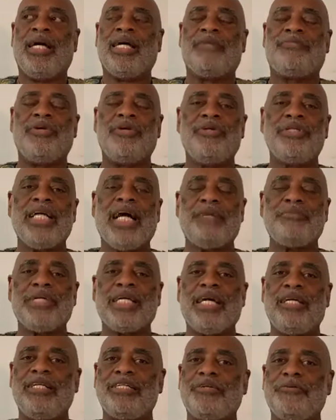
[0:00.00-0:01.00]
If you're not
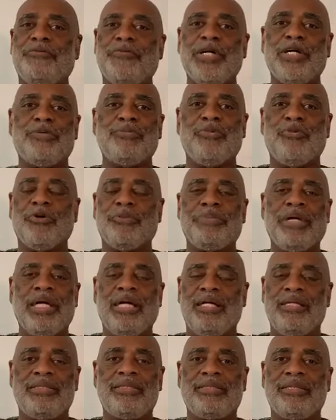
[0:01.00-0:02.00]
beginning to feel more
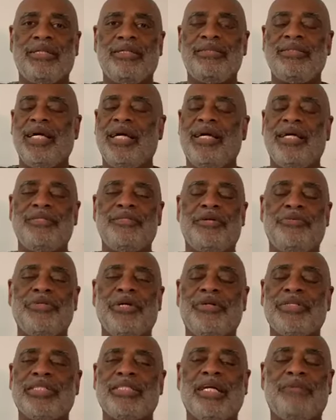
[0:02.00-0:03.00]
peace, then
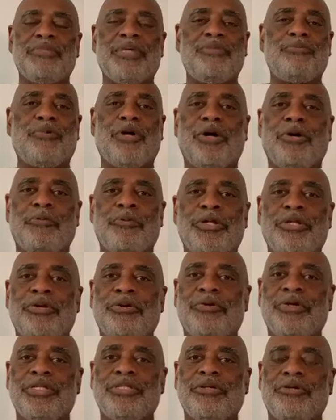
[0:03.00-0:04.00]
there's something wrong with
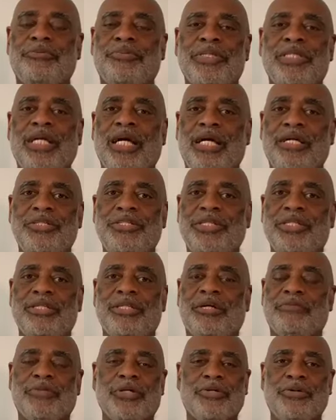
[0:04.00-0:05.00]
your
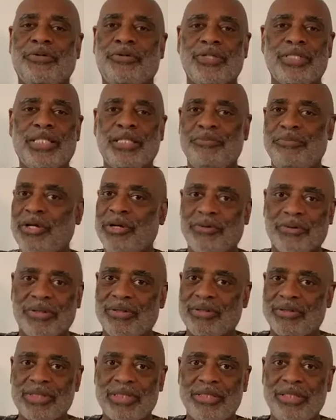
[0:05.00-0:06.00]
interpretation of the Course in
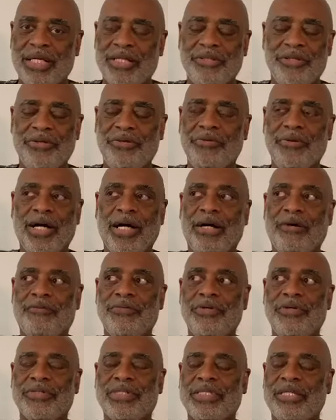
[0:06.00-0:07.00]
Miracles, that you're
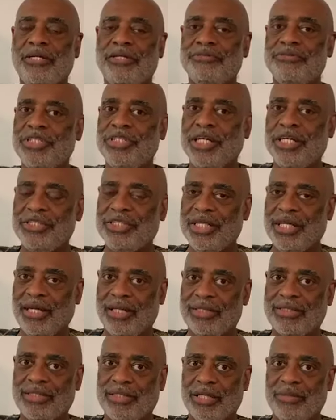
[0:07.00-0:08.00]
still
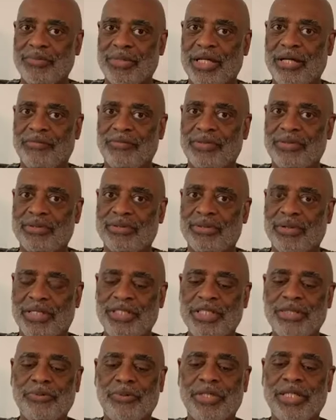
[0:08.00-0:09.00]
judging at some level. So I
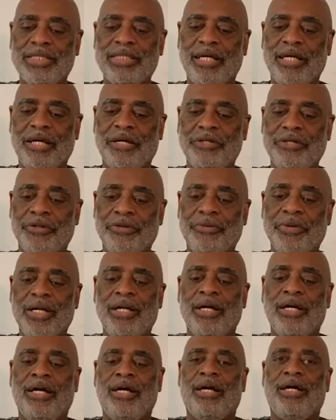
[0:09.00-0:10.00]
just want to tell you
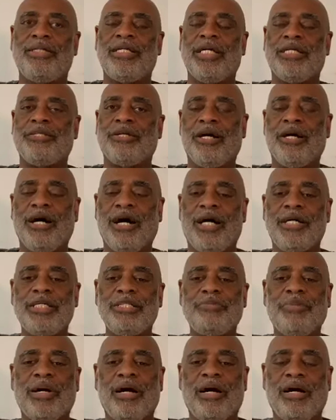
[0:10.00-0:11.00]
that the
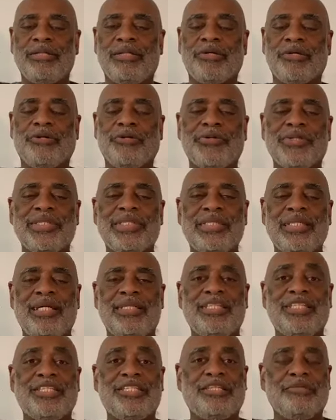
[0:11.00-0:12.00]
hardest part, the Course
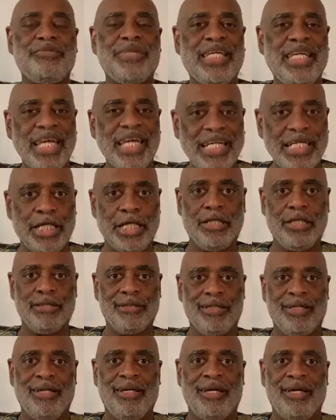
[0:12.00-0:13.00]
says, is the beginning.
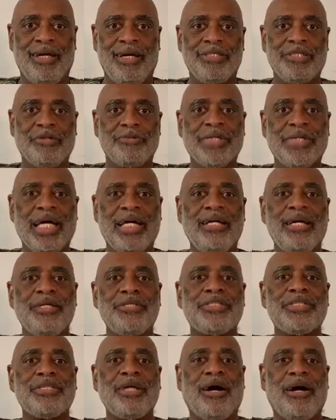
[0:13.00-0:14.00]
So
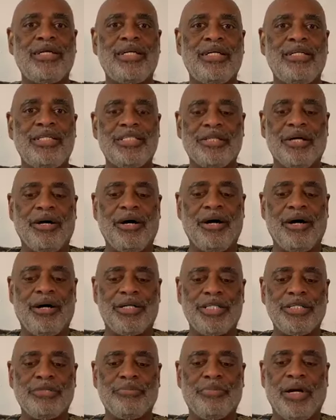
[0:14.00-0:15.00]
getting started is the
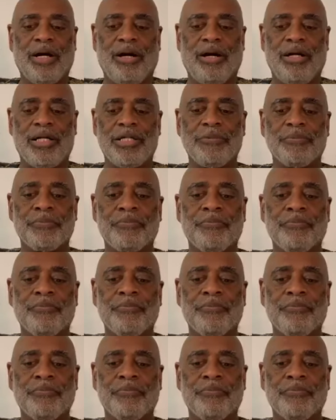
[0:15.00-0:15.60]
hardest part.